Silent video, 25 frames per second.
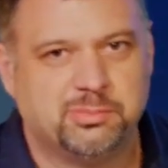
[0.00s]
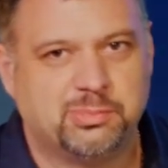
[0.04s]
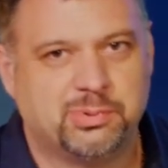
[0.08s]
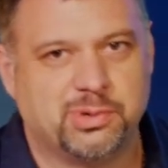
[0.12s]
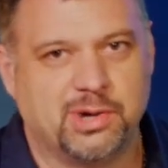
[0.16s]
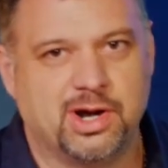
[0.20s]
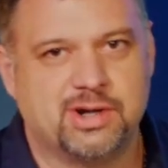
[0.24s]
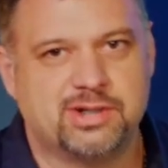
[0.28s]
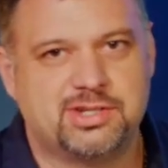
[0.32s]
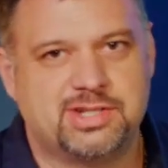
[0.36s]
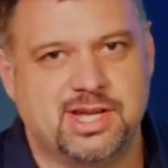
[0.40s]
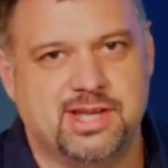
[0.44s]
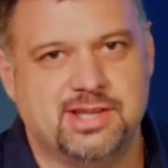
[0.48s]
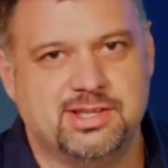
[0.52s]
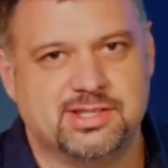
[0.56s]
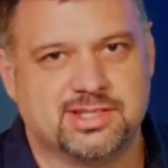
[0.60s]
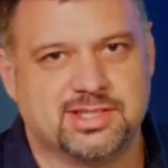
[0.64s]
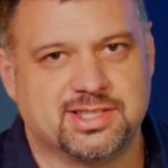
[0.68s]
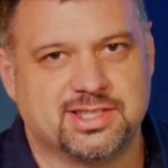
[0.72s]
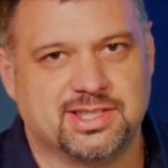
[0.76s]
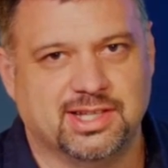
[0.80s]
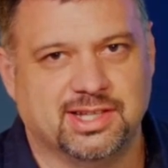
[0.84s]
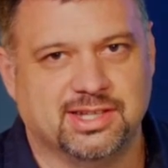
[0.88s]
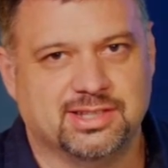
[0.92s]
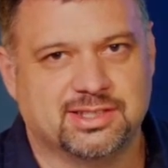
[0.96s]
prayer
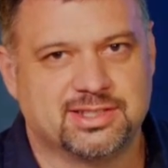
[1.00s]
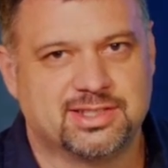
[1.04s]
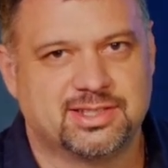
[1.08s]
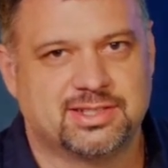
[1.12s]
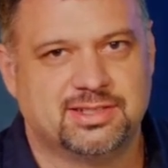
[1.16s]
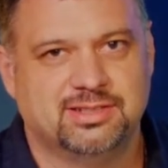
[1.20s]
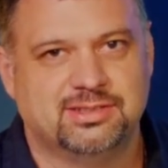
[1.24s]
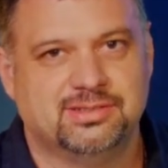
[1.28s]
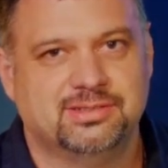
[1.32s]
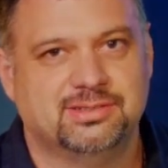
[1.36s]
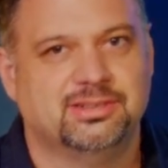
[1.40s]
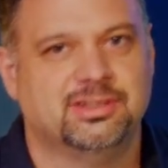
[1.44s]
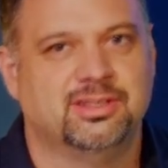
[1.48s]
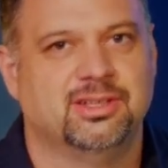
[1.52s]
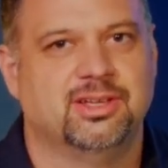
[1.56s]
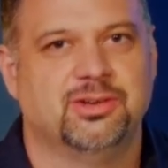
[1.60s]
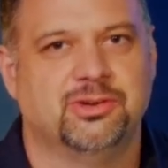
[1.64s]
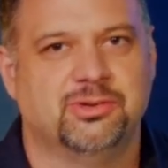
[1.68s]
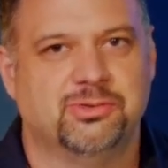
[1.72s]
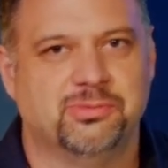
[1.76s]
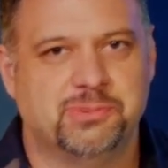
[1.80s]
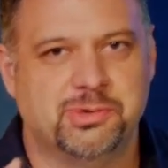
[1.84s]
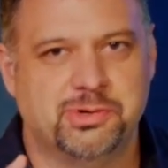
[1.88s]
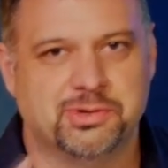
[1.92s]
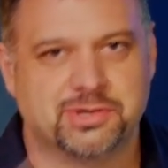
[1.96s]
changes things.
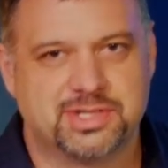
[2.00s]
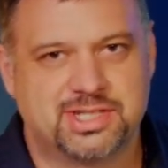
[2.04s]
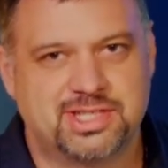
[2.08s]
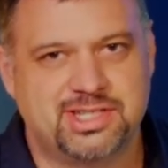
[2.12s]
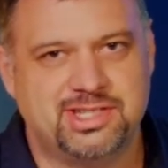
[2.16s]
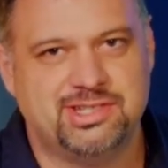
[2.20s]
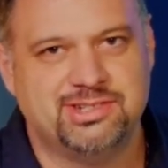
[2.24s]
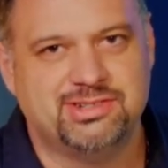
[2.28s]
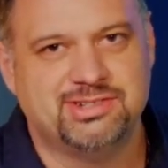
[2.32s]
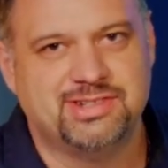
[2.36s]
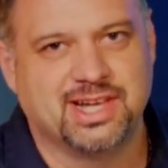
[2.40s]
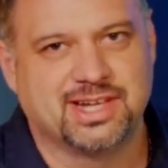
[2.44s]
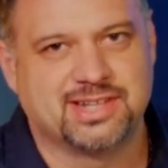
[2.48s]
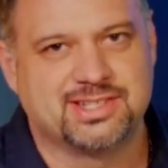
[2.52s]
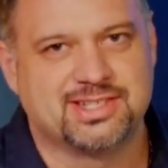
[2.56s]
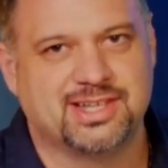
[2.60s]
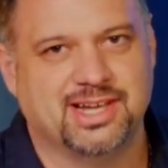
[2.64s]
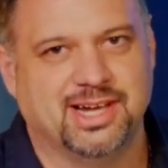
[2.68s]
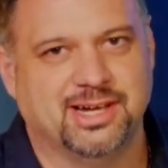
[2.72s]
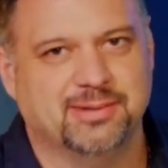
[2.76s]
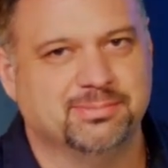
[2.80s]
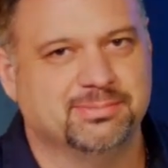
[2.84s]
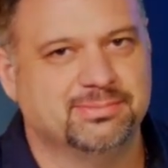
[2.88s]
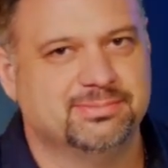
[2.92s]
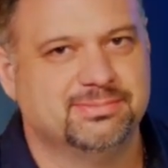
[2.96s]
We will see you next
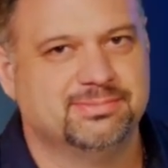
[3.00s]
time.